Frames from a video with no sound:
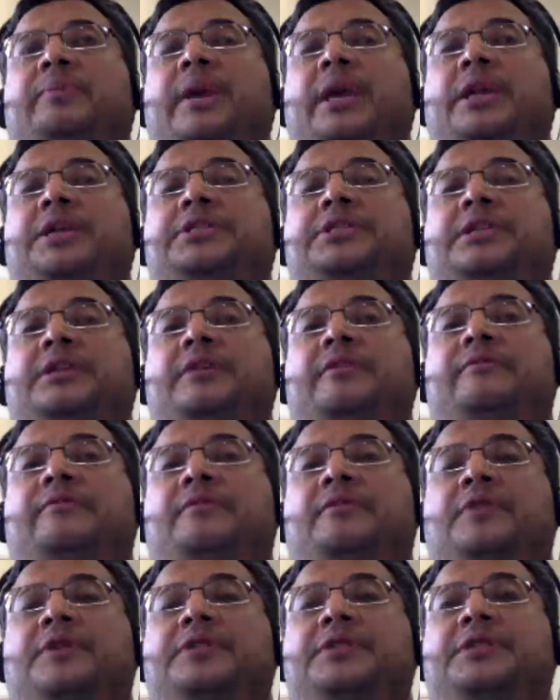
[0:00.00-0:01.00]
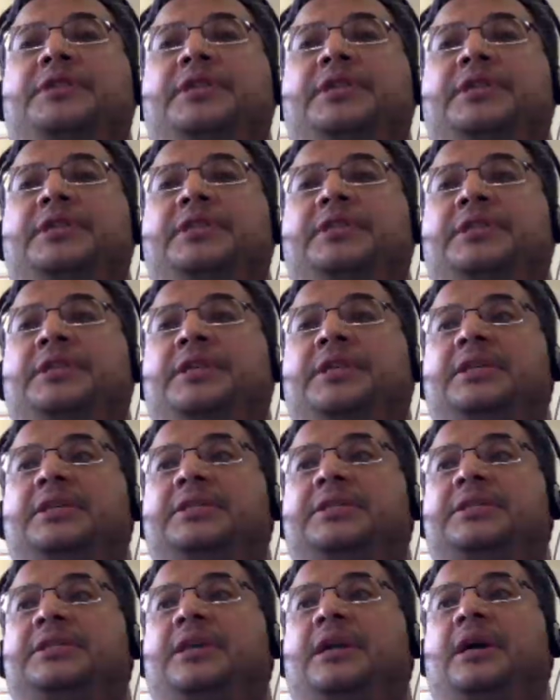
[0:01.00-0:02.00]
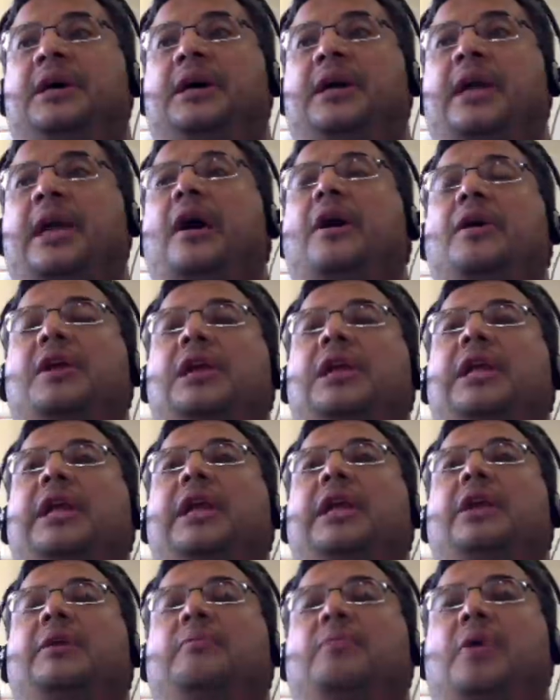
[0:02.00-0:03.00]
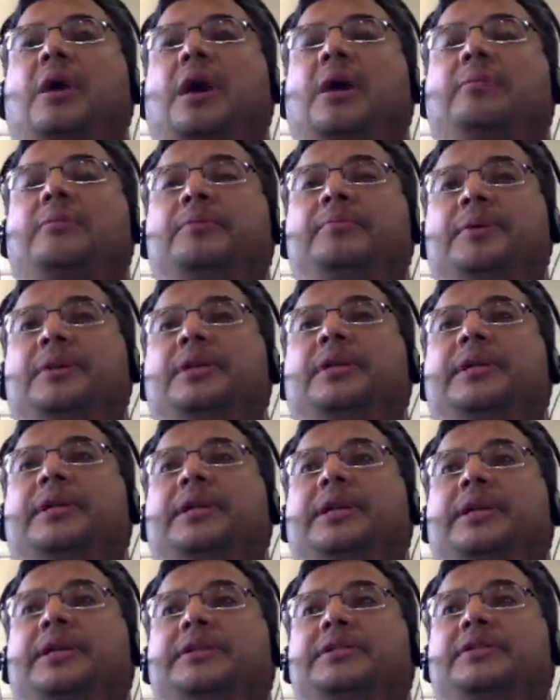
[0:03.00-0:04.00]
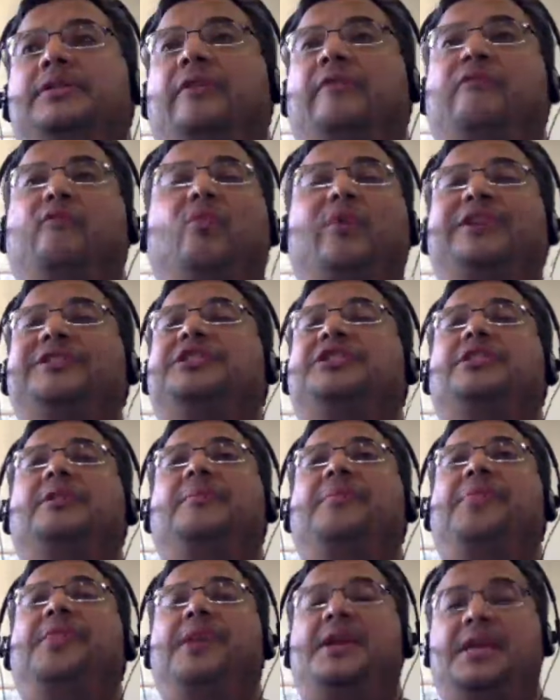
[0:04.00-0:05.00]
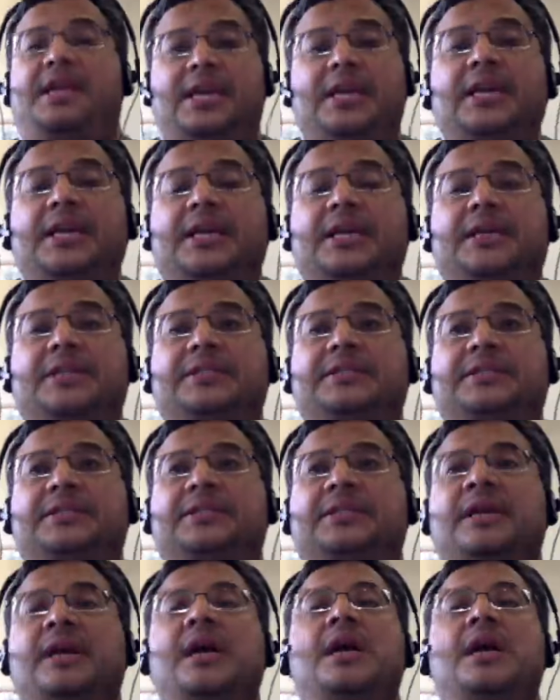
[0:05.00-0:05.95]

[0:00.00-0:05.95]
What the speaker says: Bayesian inference is calculating probabilities of what something is